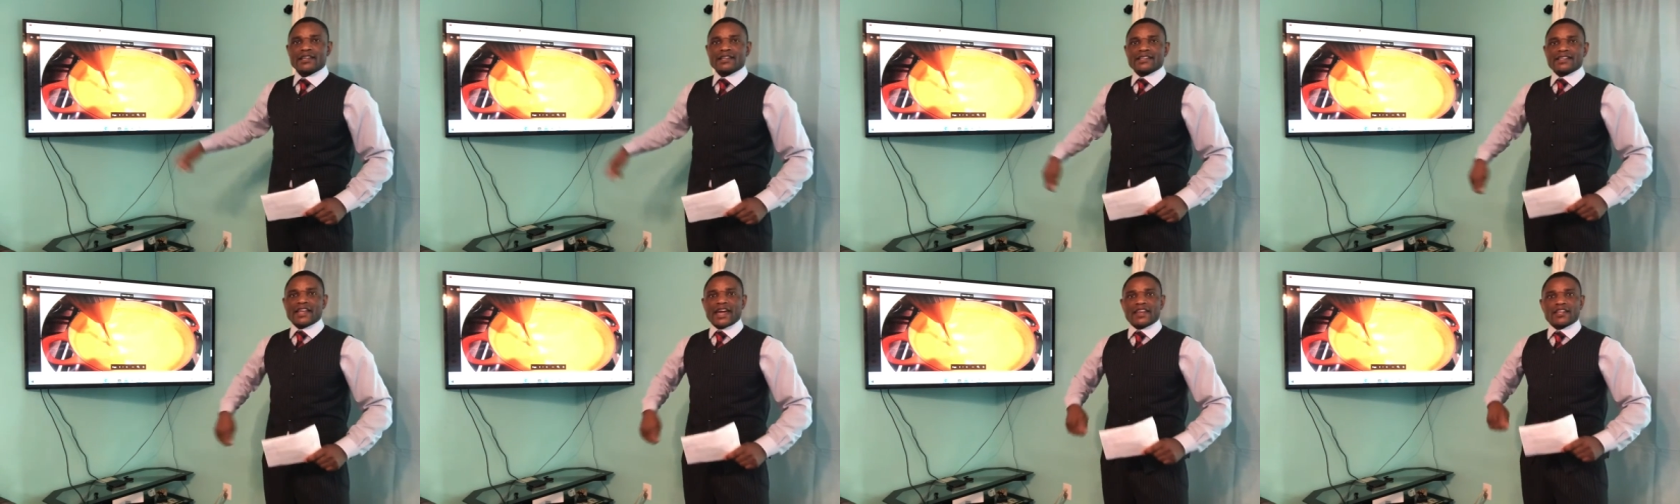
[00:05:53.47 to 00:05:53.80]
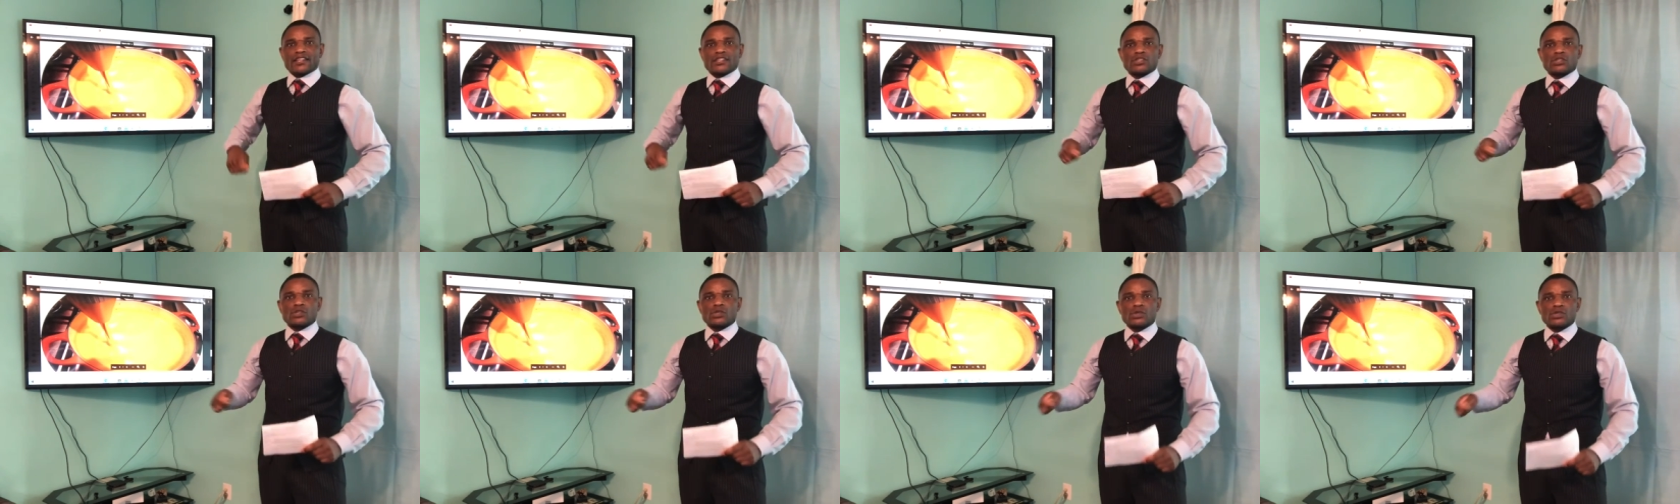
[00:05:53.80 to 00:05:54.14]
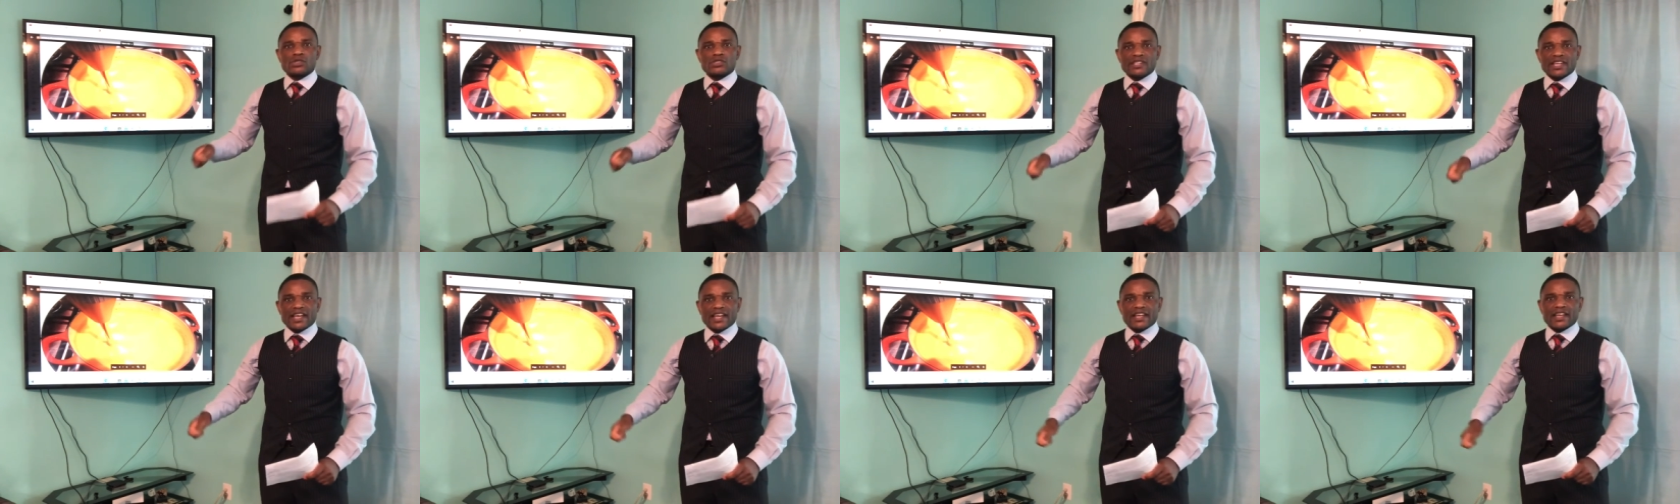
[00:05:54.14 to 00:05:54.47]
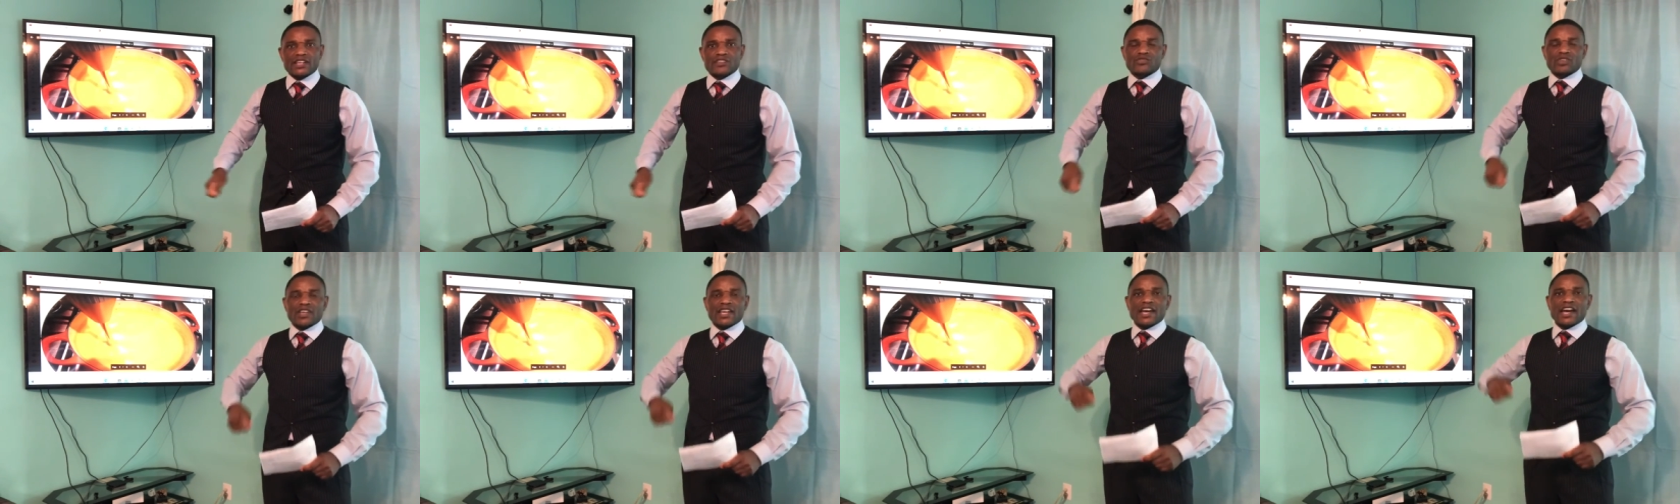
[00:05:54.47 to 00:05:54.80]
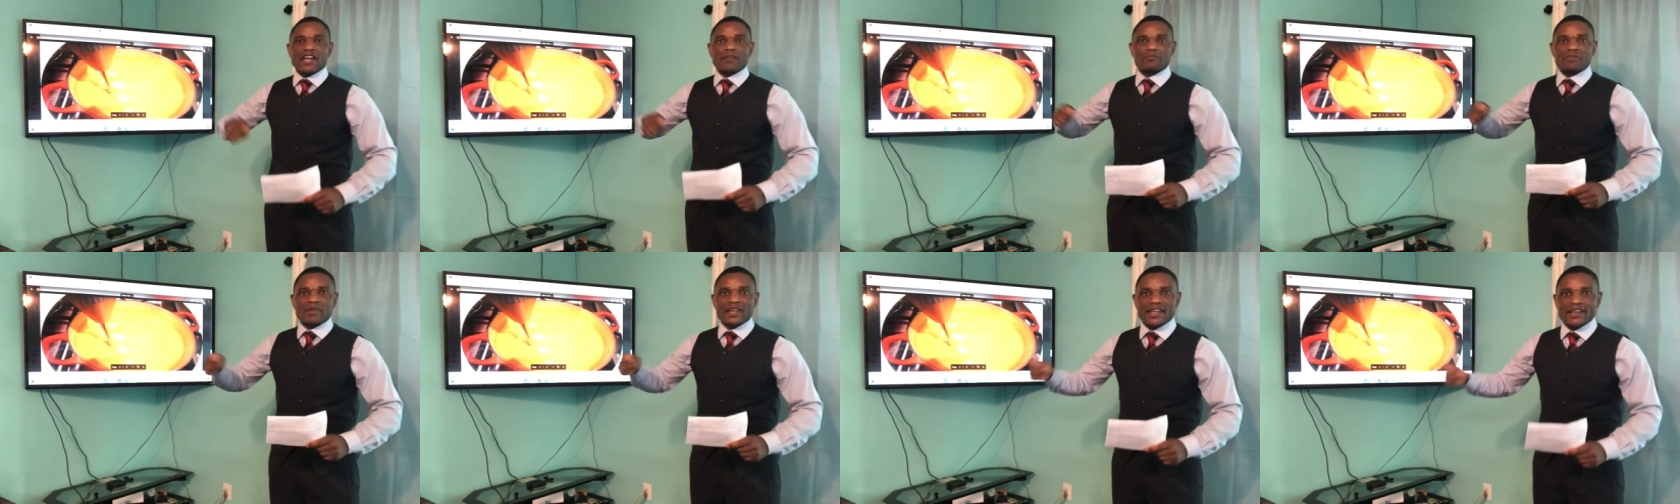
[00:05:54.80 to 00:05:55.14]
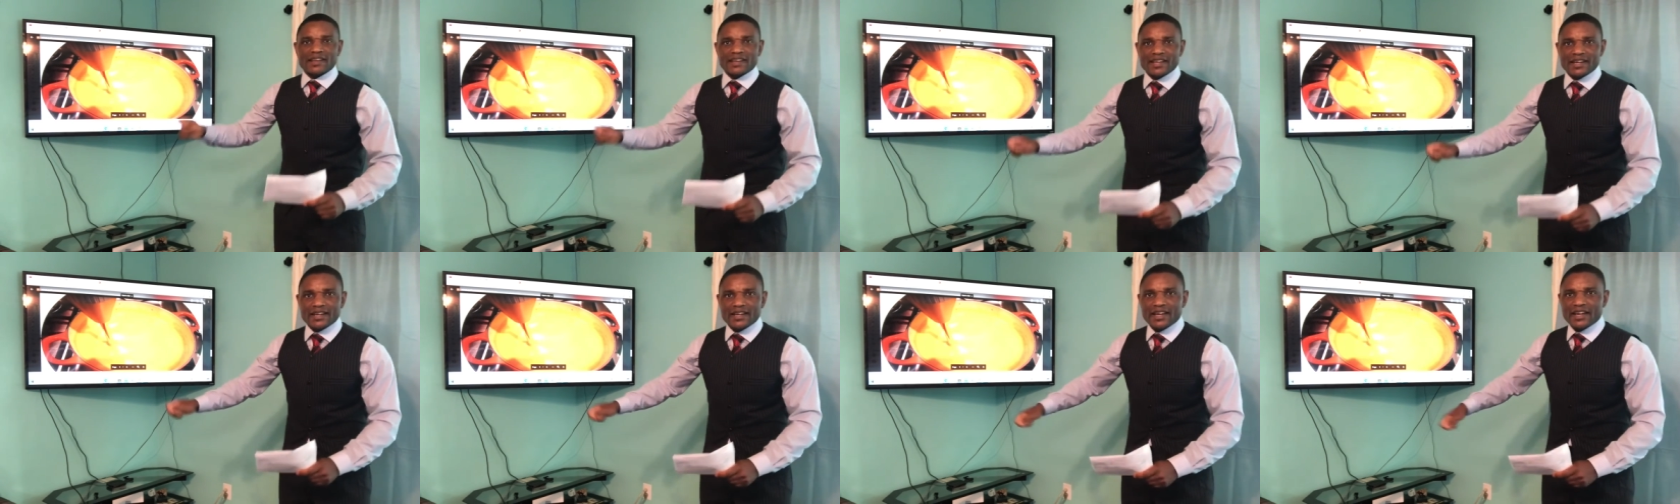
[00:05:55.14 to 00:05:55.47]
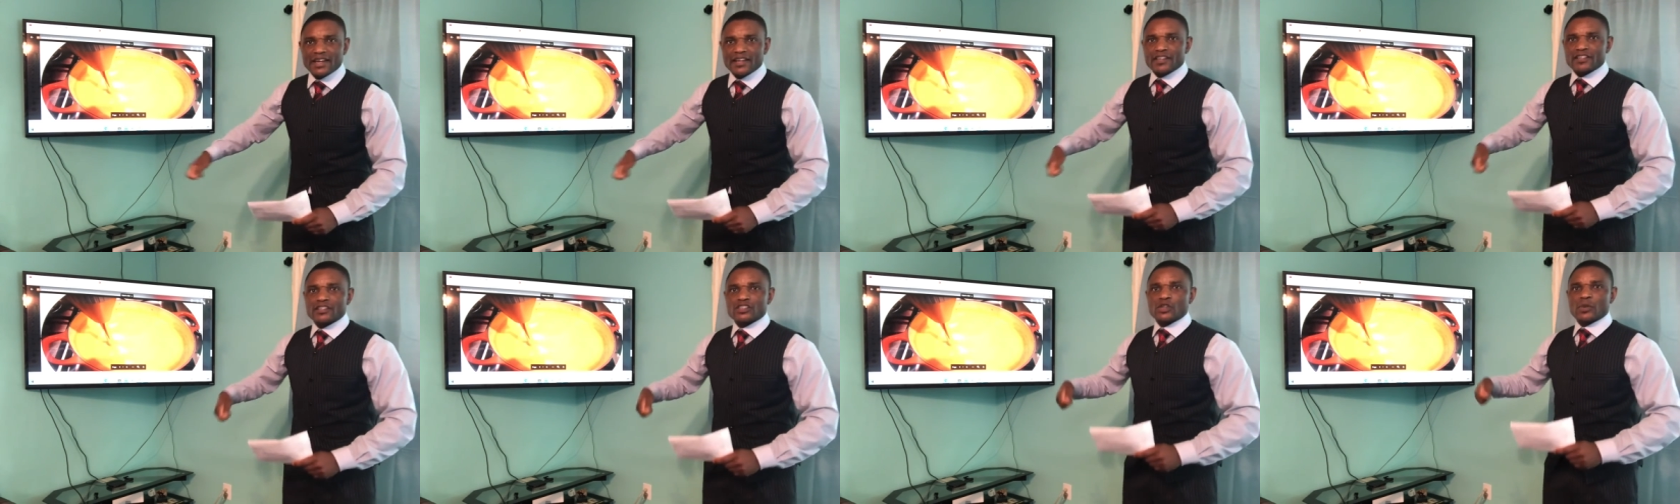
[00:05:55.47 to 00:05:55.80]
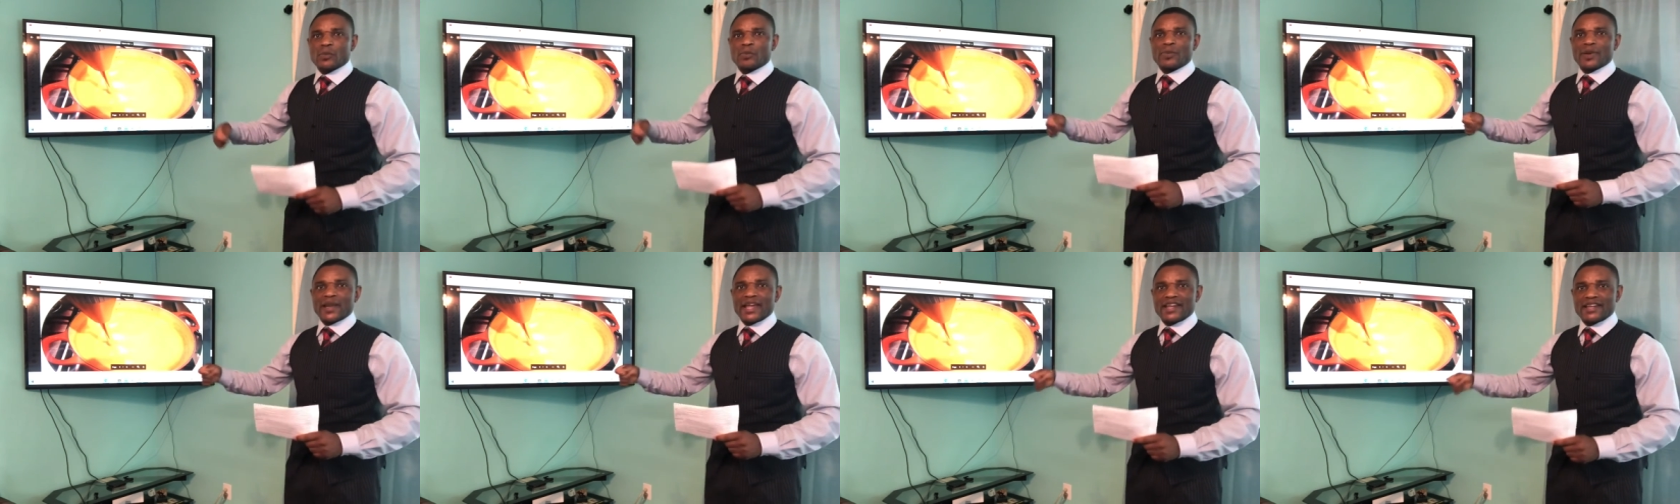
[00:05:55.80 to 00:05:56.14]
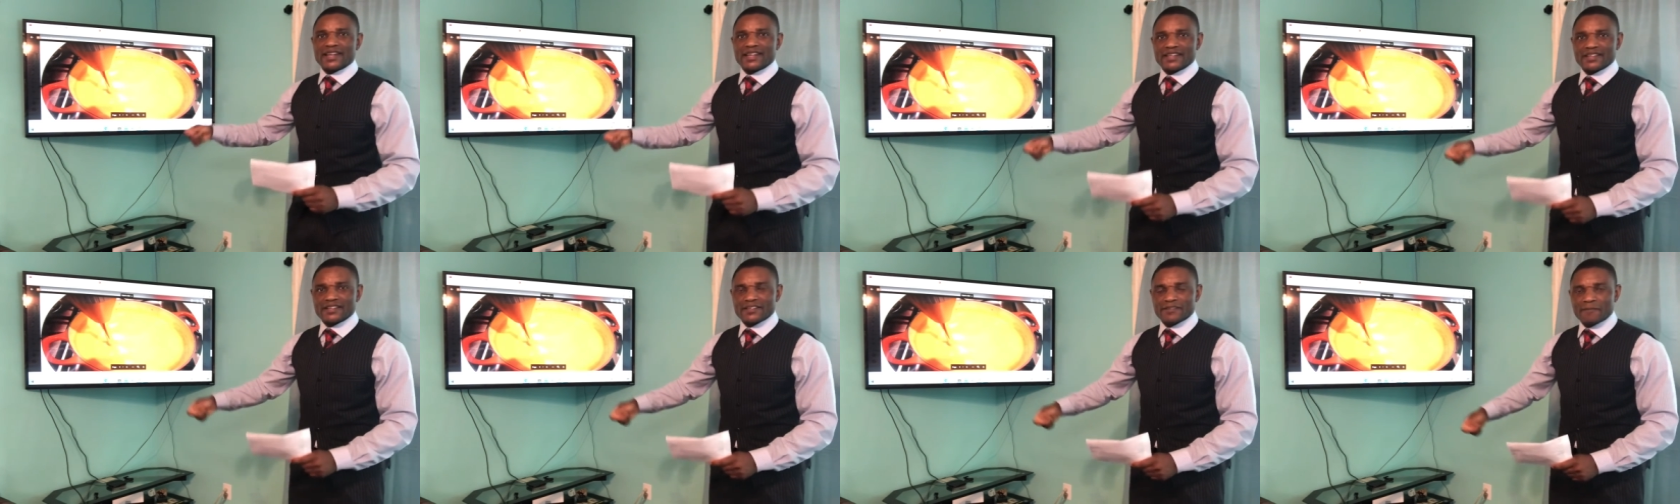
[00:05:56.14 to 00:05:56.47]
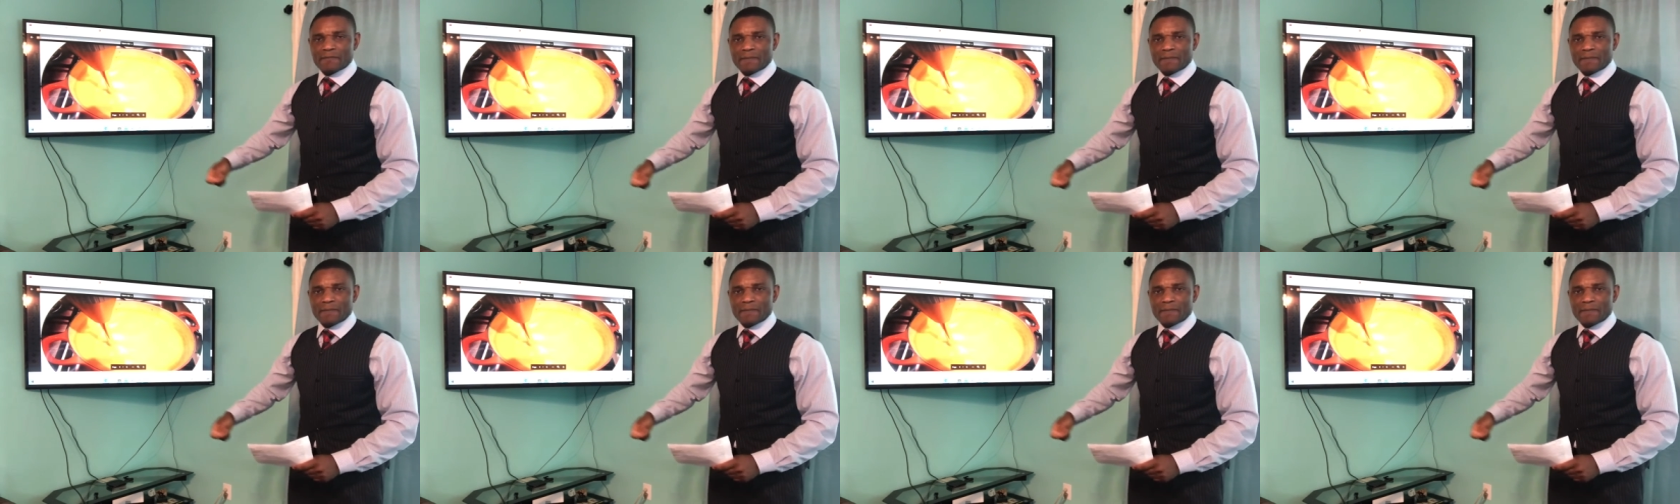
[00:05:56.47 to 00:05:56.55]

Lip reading: that is used, electric hand blender, to blend it.